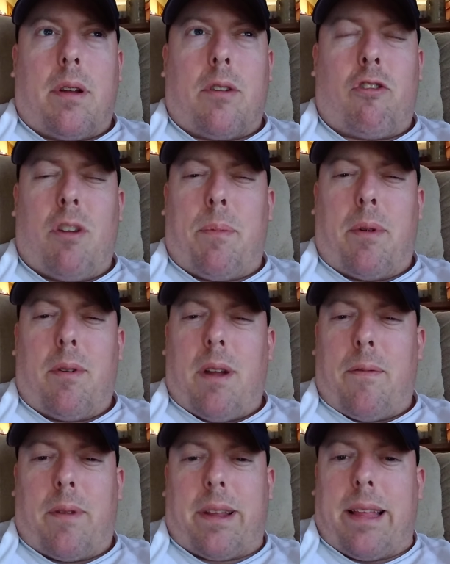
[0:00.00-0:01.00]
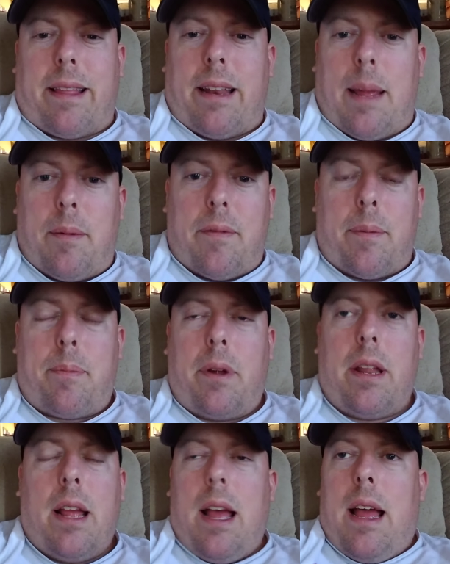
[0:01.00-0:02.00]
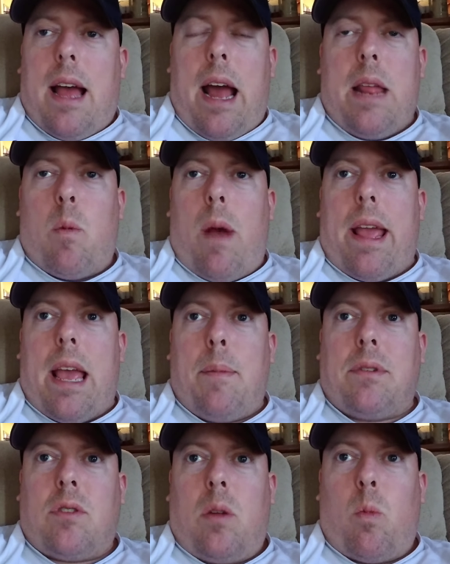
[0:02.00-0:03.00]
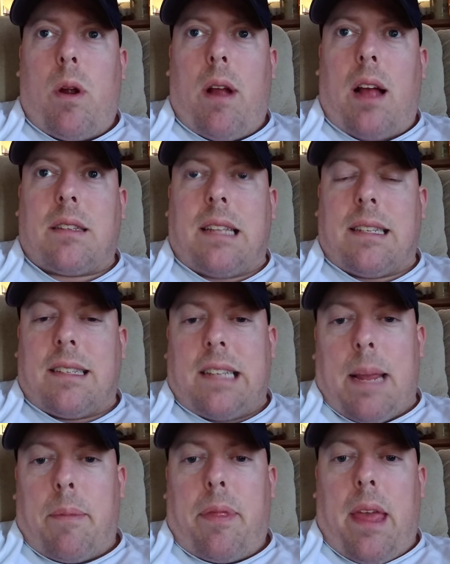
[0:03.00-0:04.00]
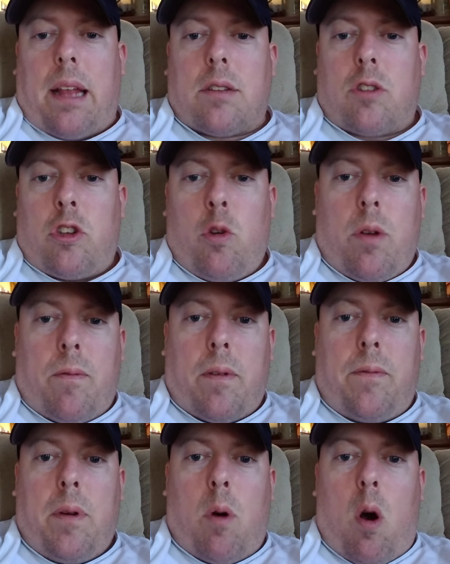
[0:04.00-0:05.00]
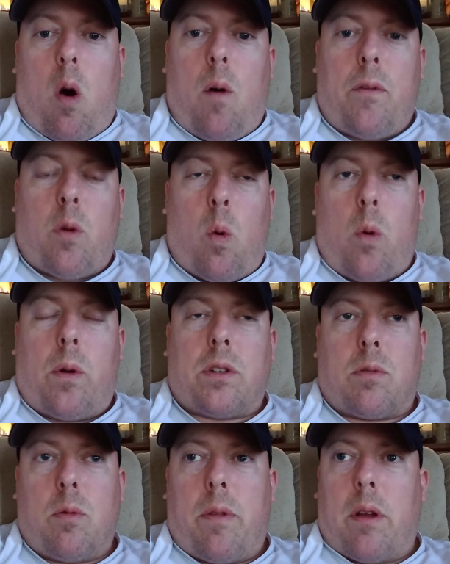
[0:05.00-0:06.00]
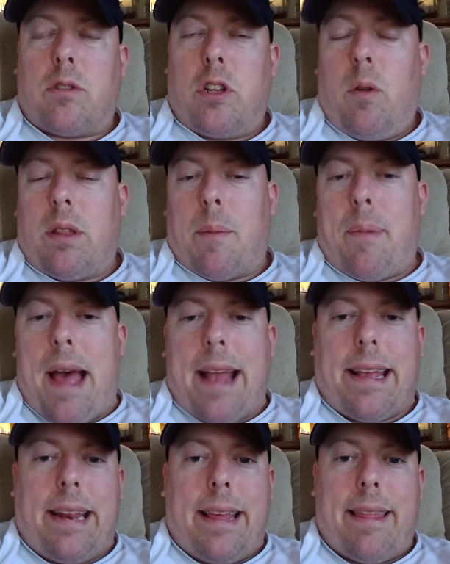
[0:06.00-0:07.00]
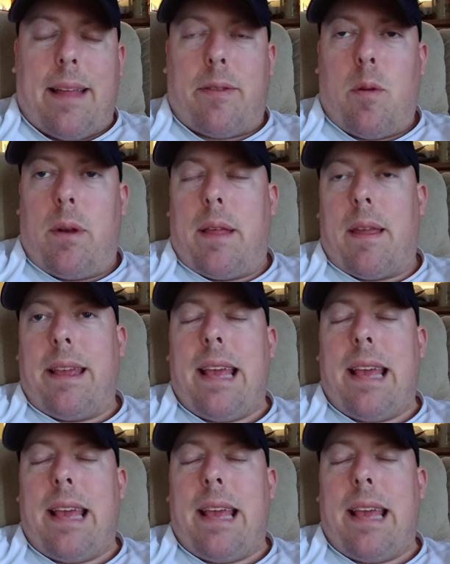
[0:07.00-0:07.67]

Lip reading: Shipper, I forget the name of it. But anyway, Amazon Warehouse does the same thing. So you can fulfill all of your orders through there. So you don't have to pack any of that, do any of that.